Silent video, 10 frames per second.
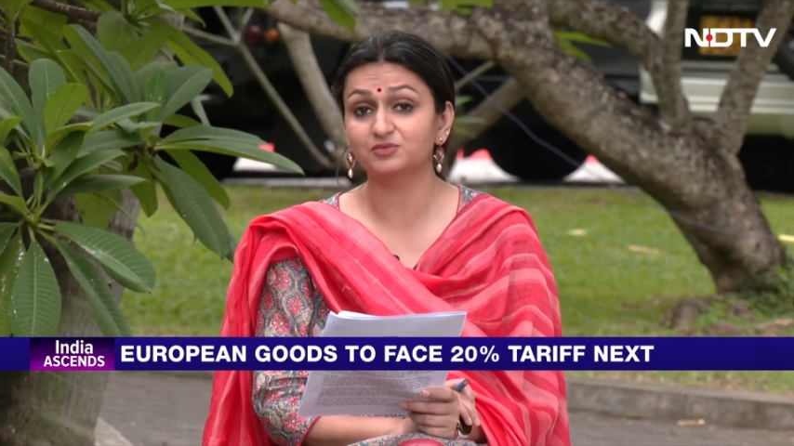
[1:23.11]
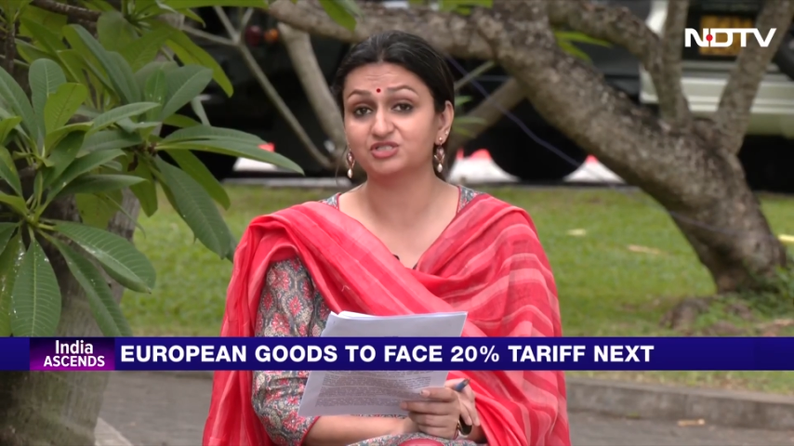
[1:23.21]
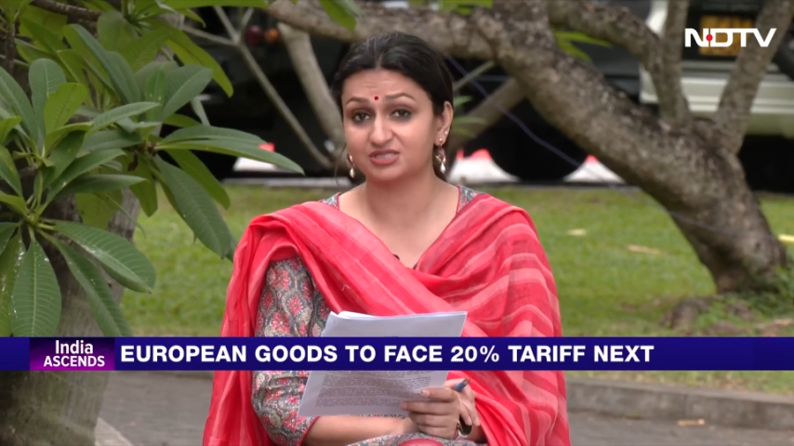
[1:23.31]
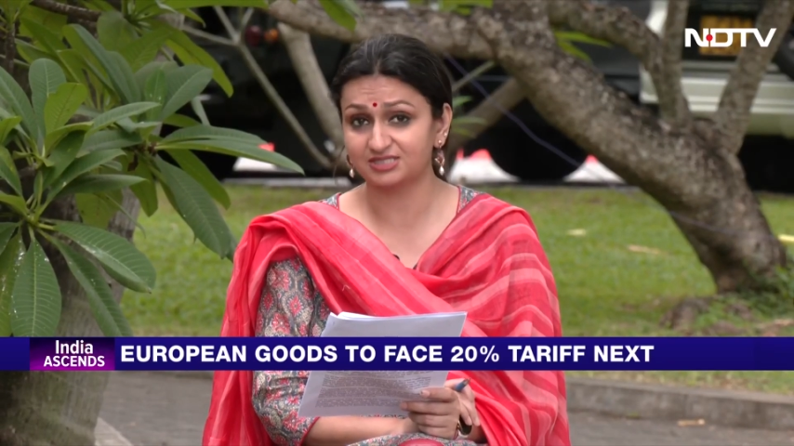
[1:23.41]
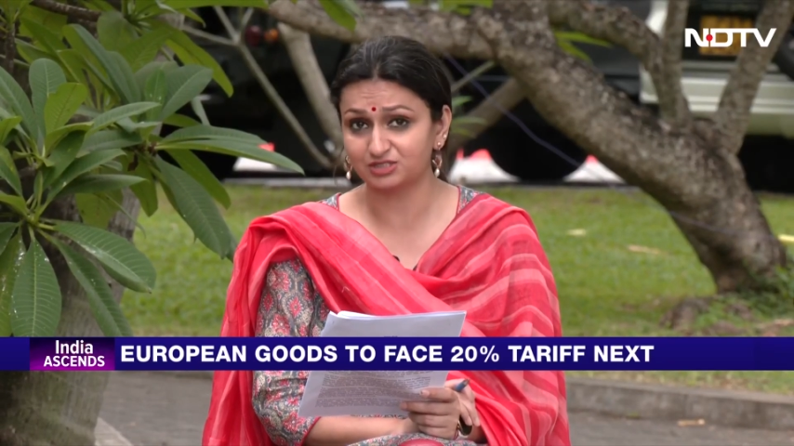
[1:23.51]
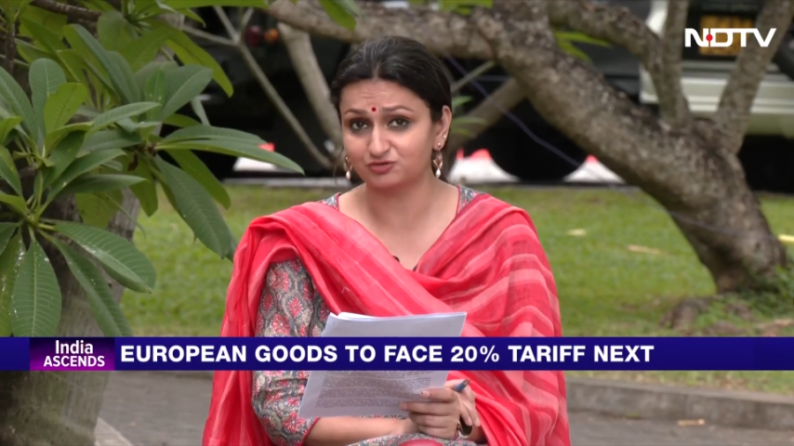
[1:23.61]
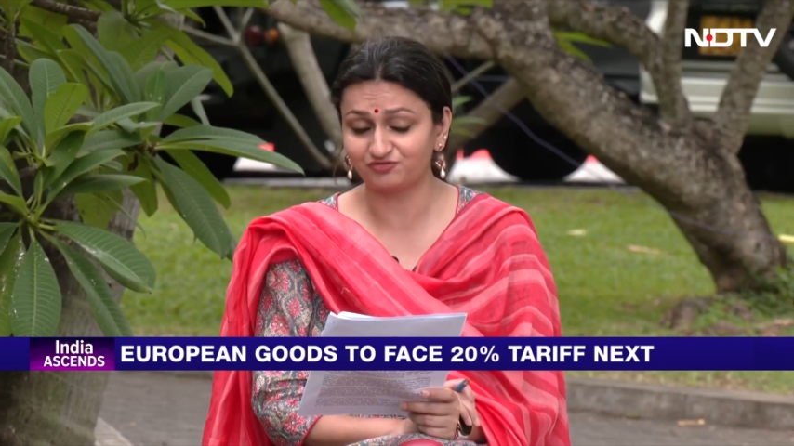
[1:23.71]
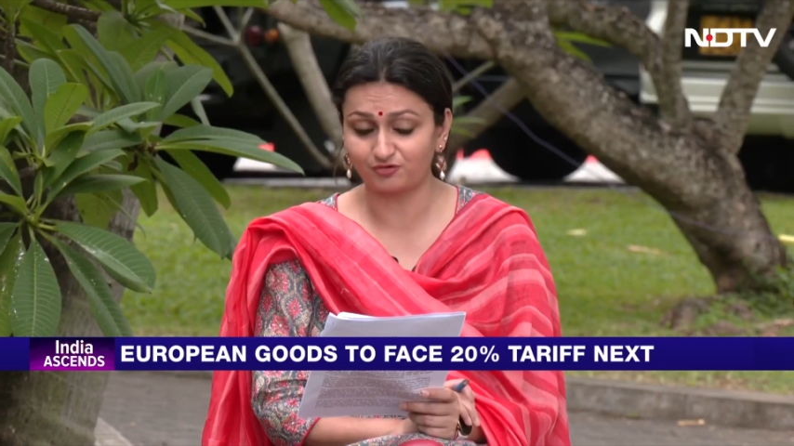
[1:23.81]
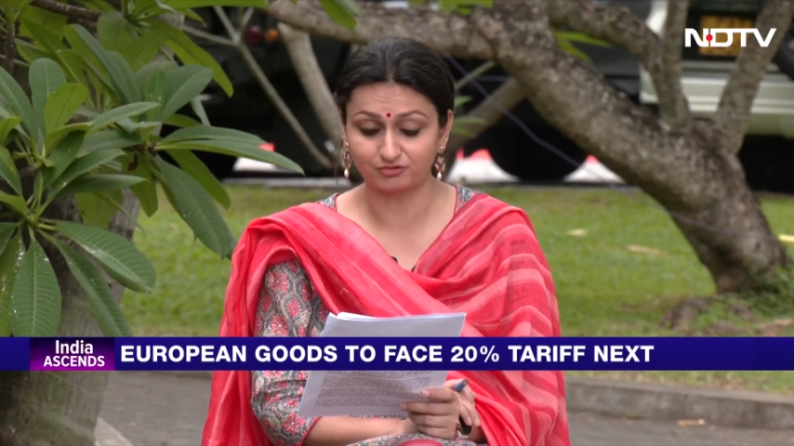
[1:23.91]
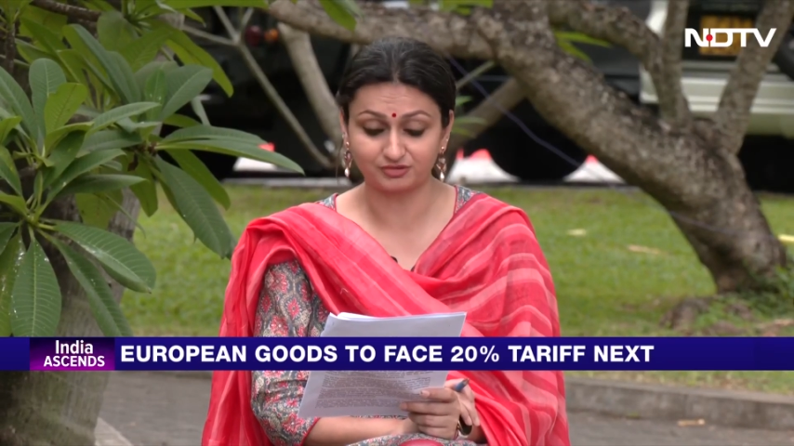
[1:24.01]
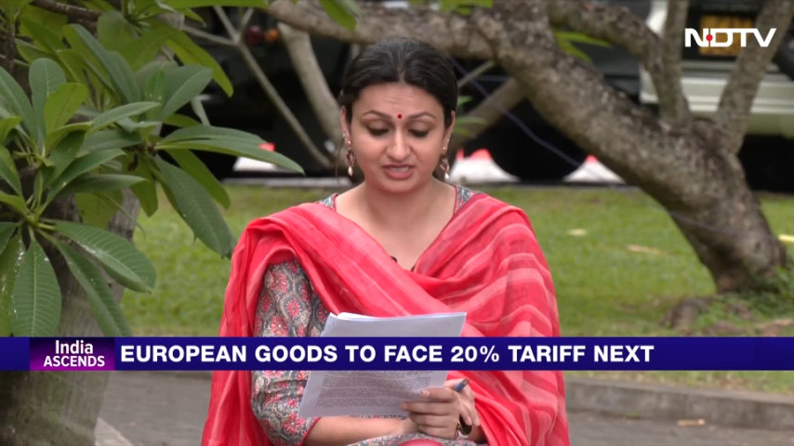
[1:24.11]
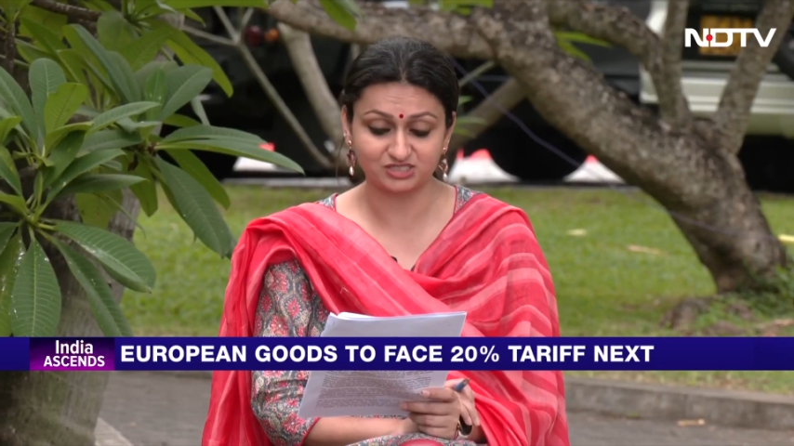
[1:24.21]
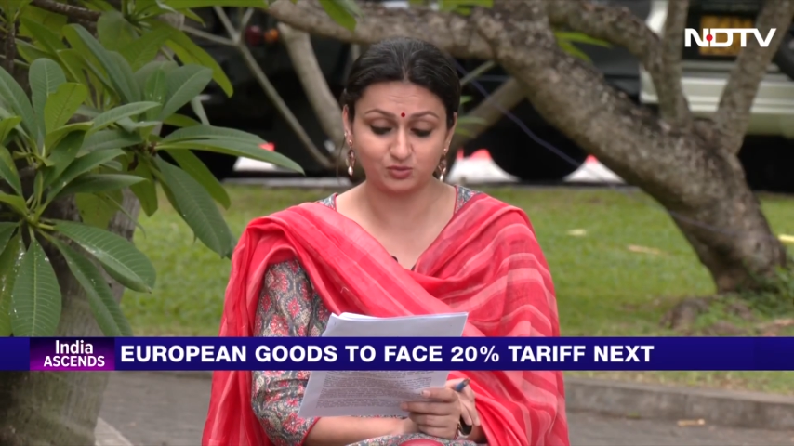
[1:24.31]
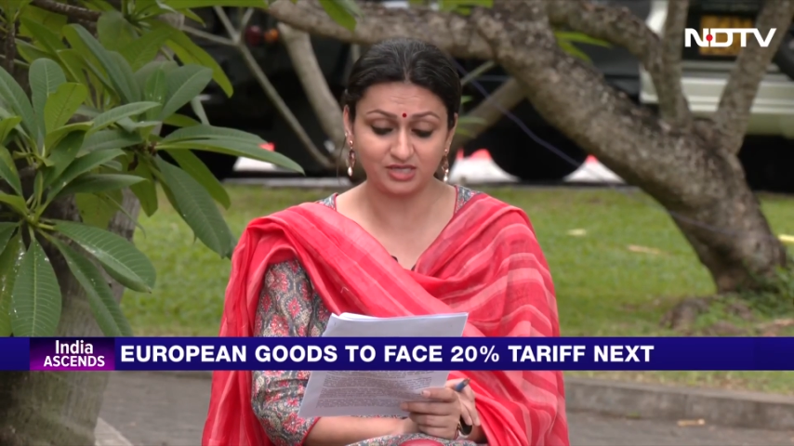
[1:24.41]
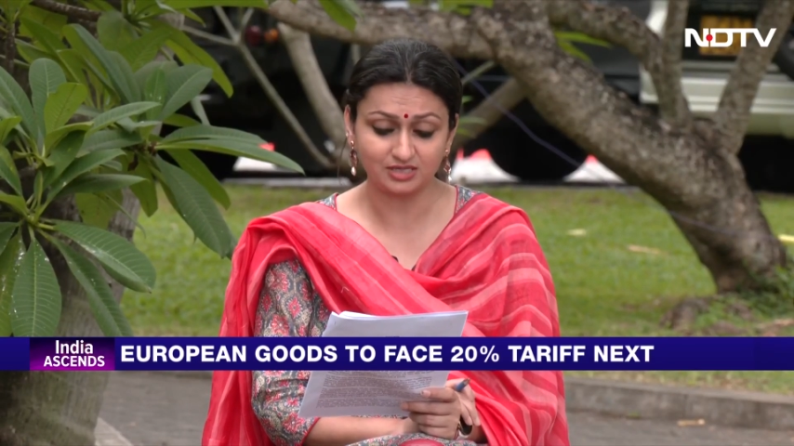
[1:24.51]
which are set to follow
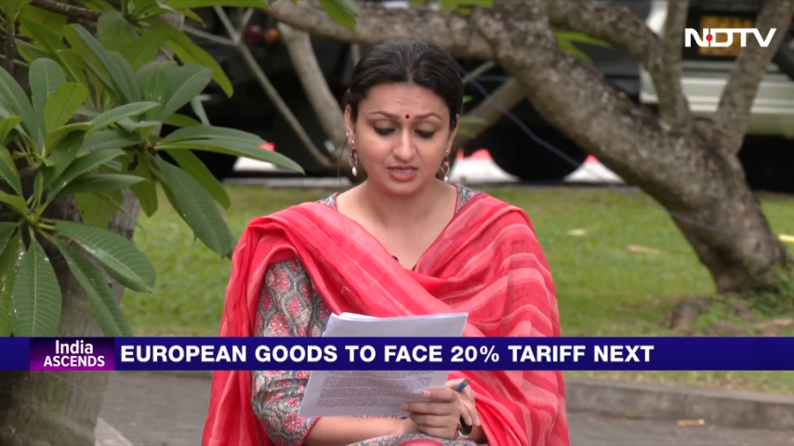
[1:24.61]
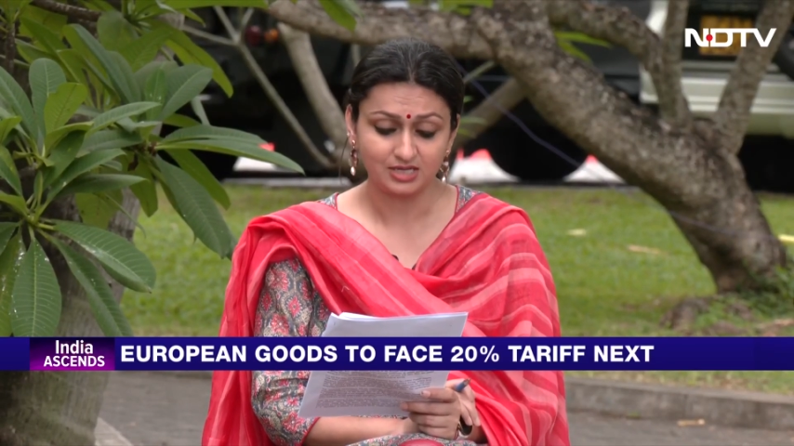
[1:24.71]
next week.